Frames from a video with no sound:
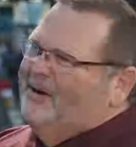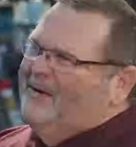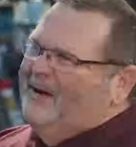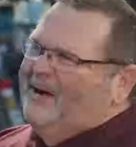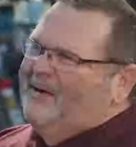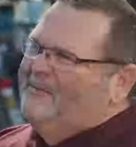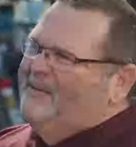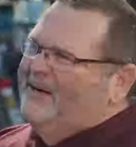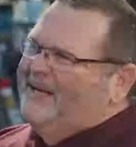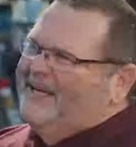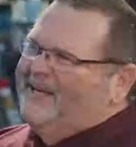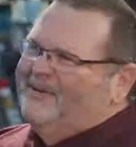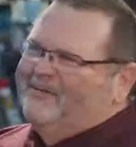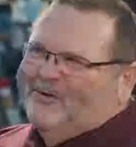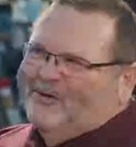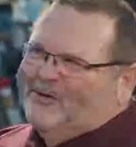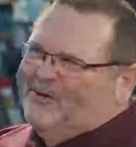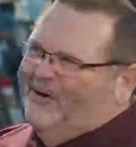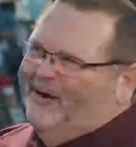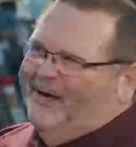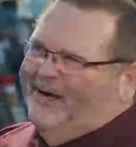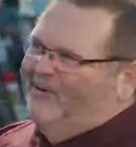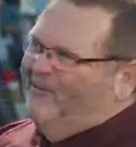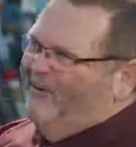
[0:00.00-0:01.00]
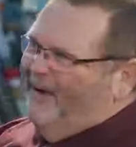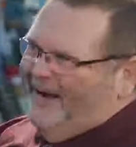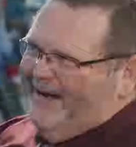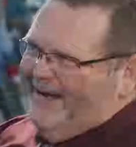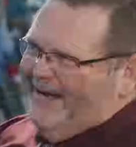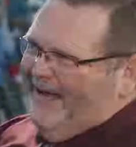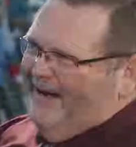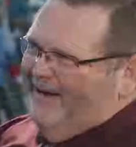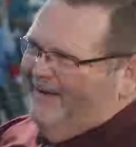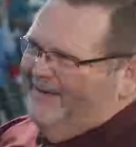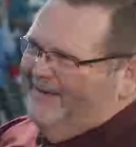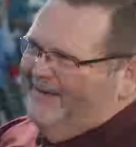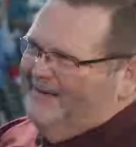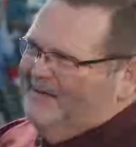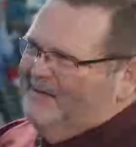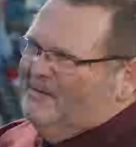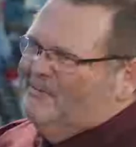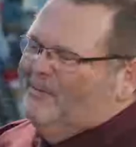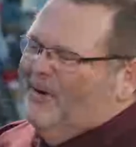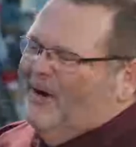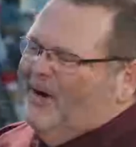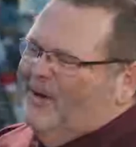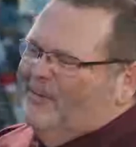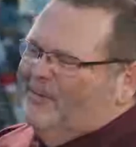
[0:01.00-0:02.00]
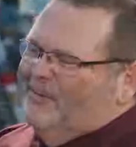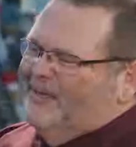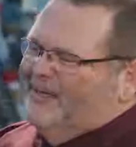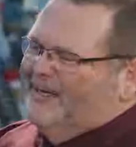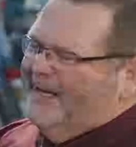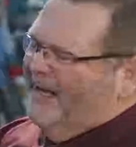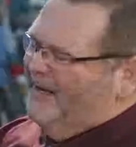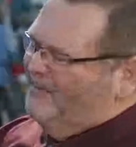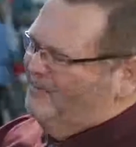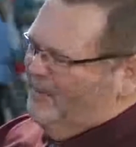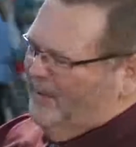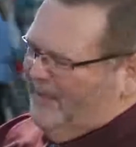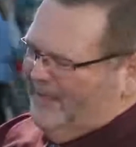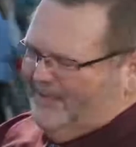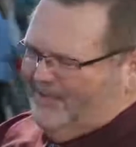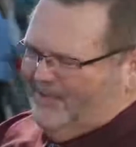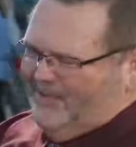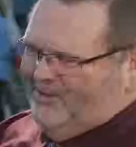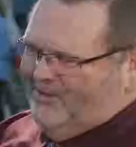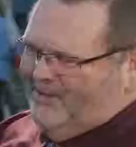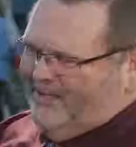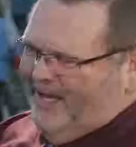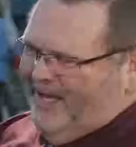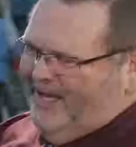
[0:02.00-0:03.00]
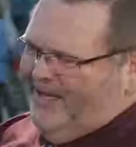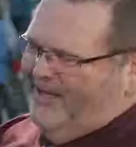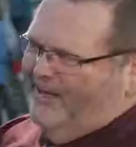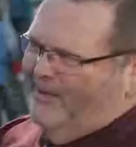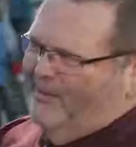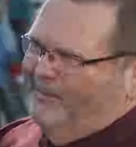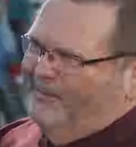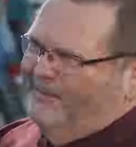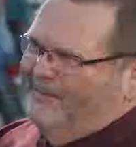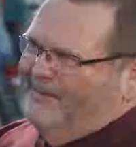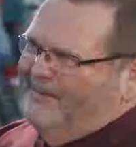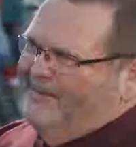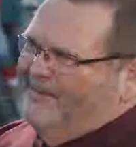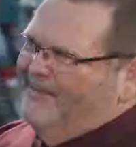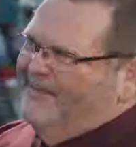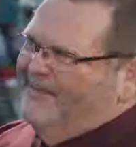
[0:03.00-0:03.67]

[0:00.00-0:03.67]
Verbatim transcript: I, yeah. I'm going to give her credit right now. Sure, Barbara. God bless you. Thank you.